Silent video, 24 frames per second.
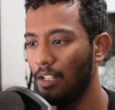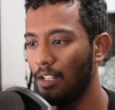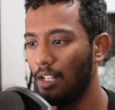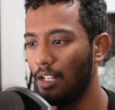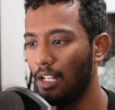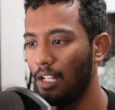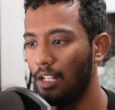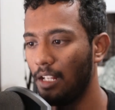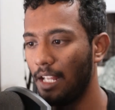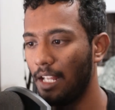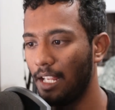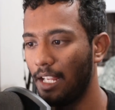
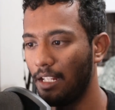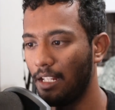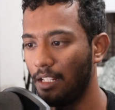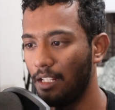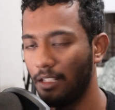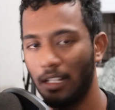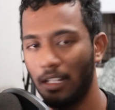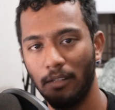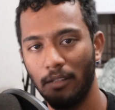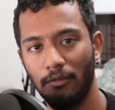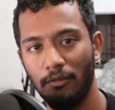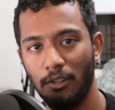Like in
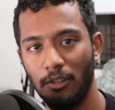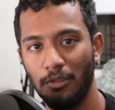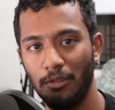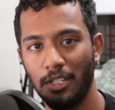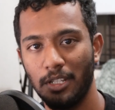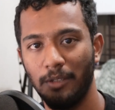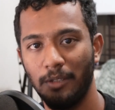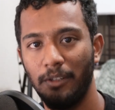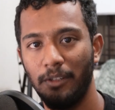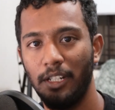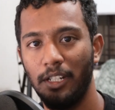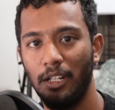our
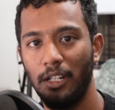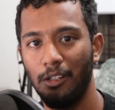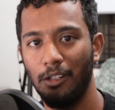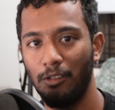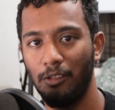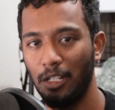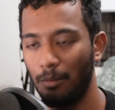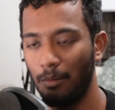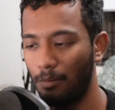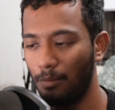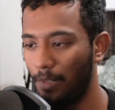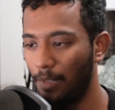future video,
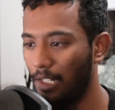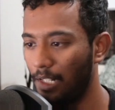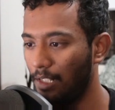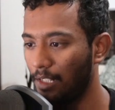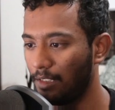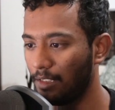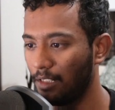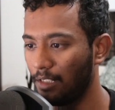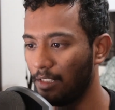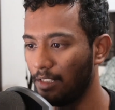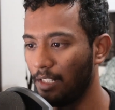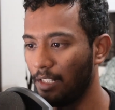we'll be
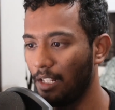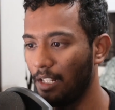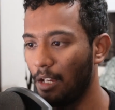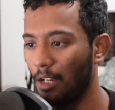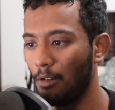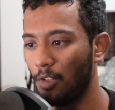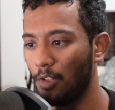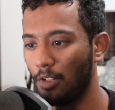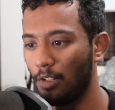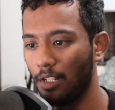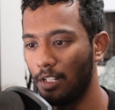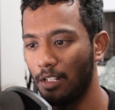discussing how
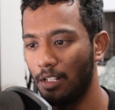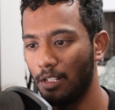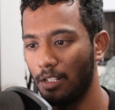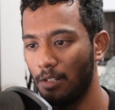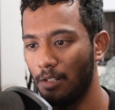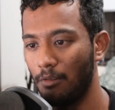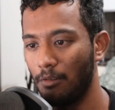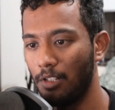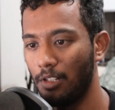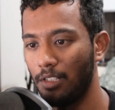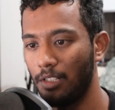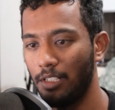you can
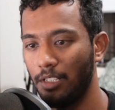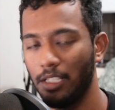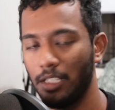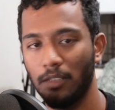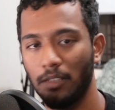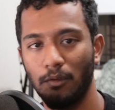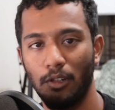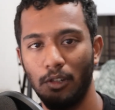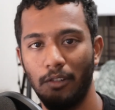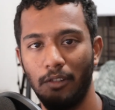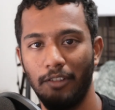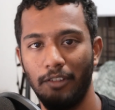convert this
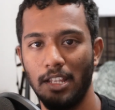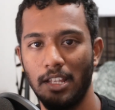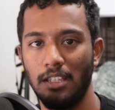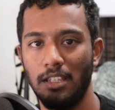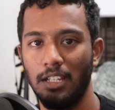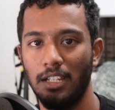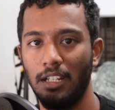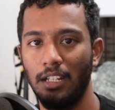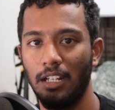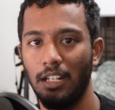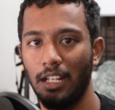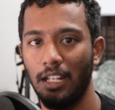for
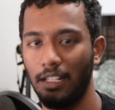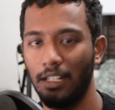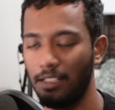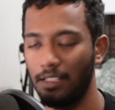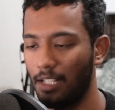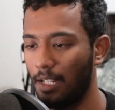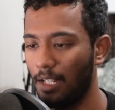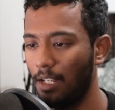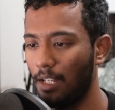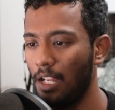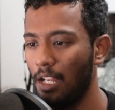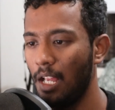fetching, like
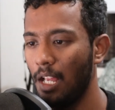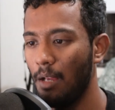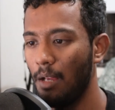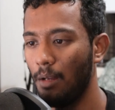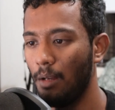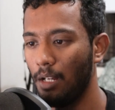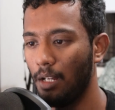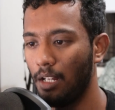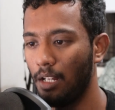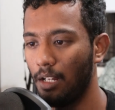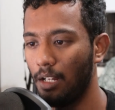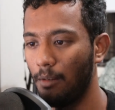say
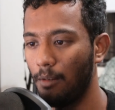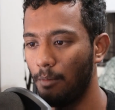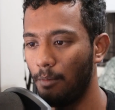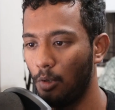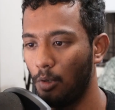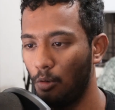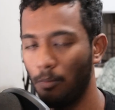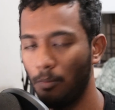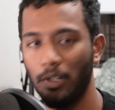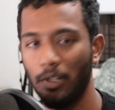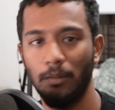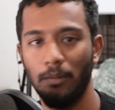
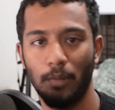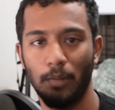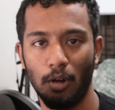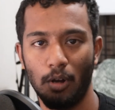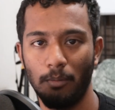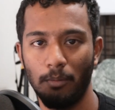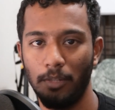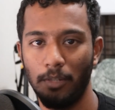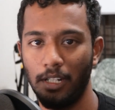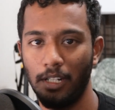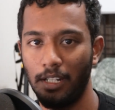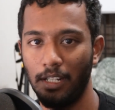open
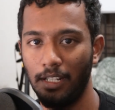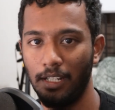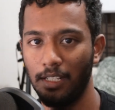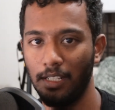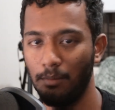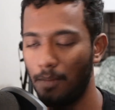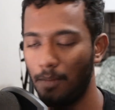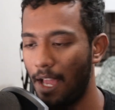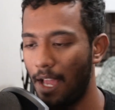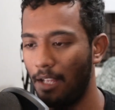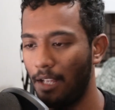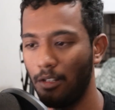properties,
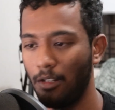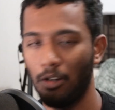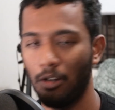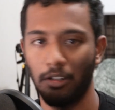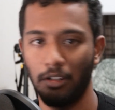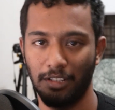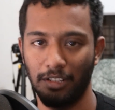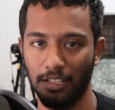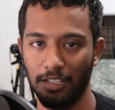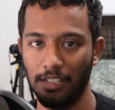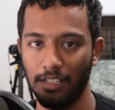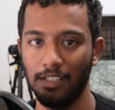bank
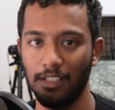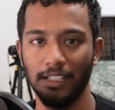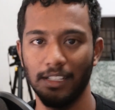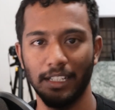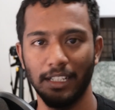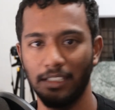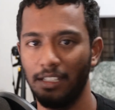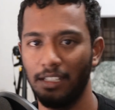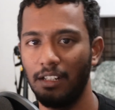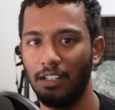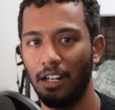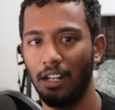auctions,
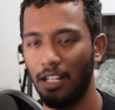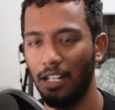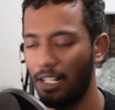etc.